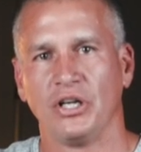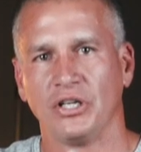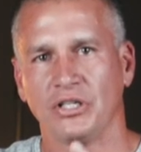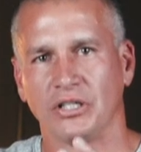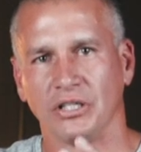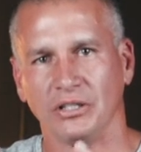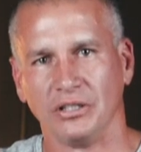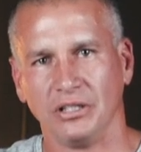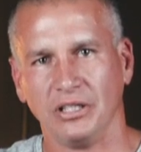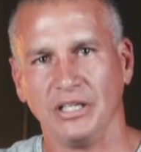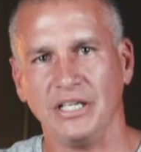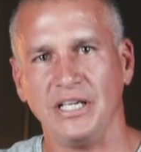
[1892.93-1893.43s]

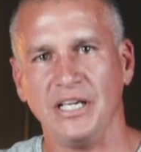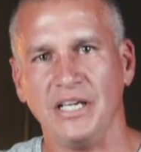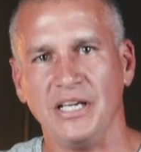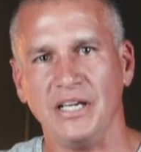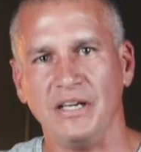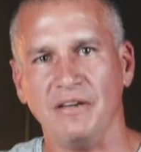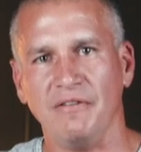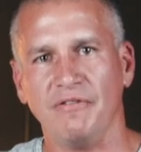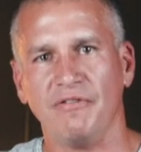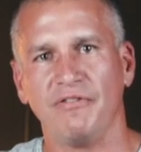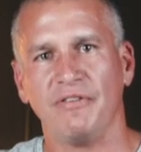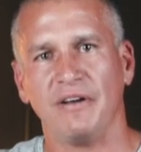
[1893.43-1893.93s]
to
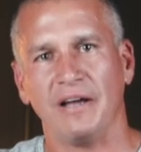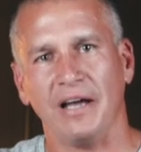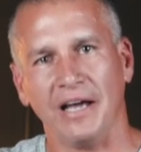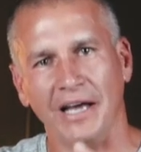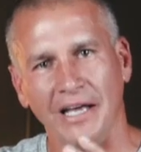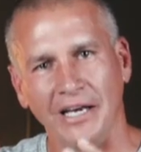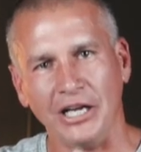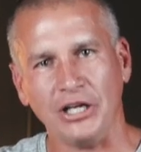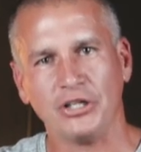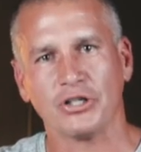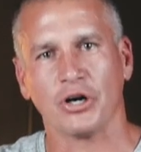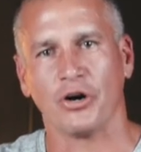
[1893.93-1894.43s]
leave
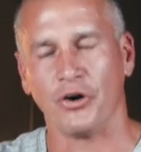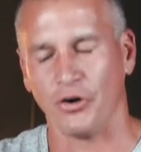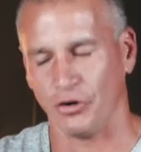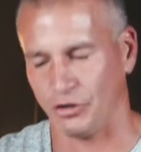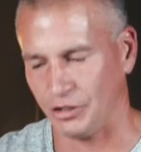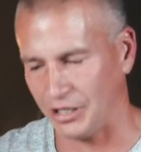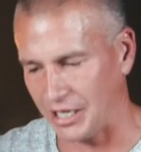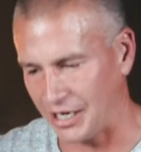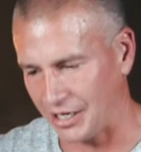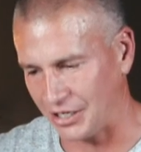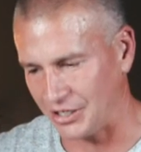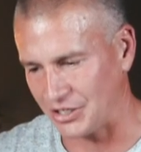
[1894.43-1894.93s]
an
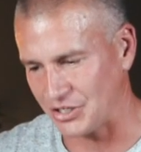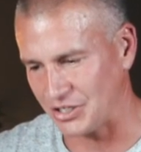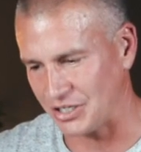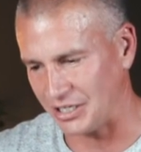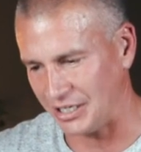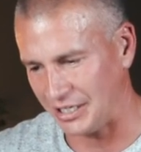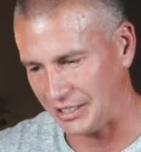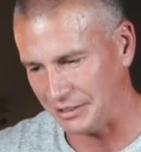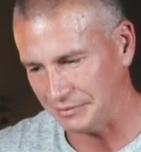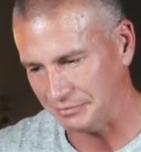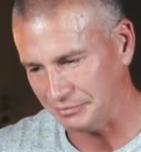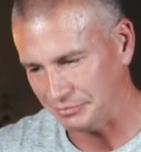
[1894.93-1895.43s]
eternal
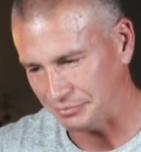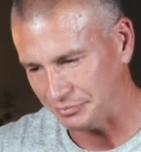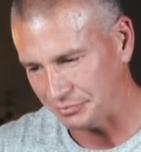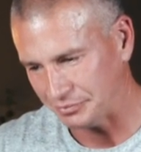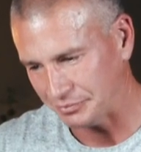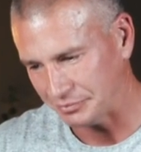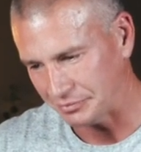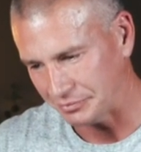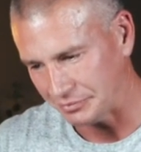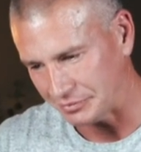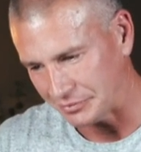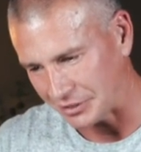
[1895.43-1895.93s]
legacy.
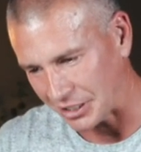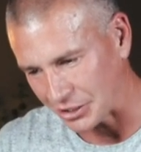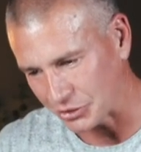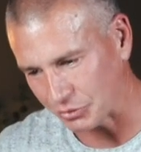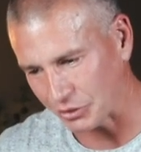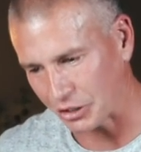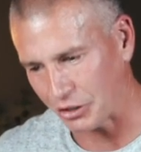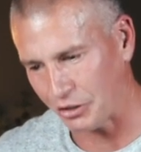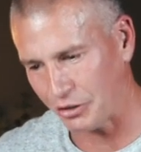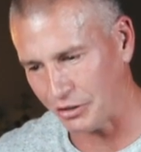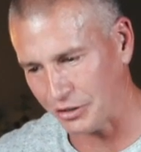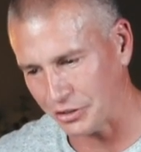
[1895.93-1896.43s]
That's
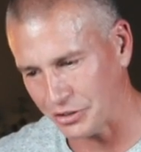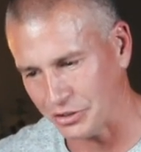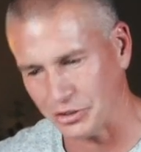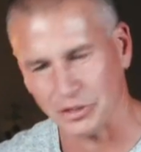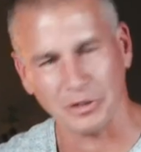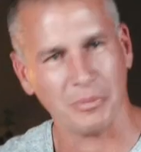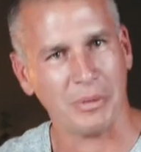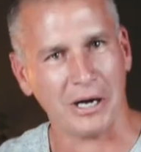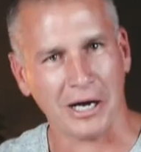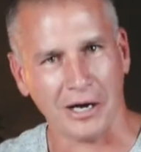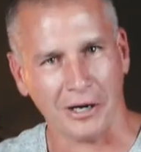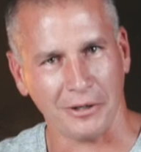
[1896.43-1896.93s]
what all this
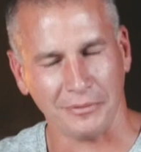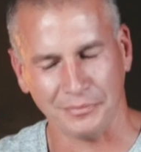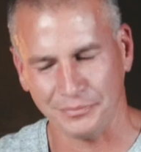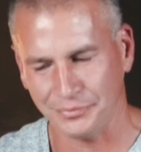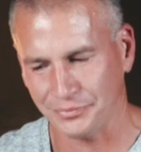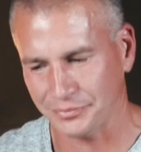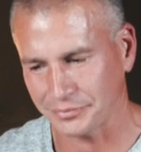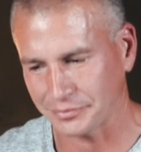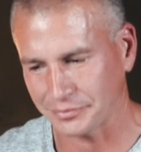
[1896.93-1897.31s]
is about.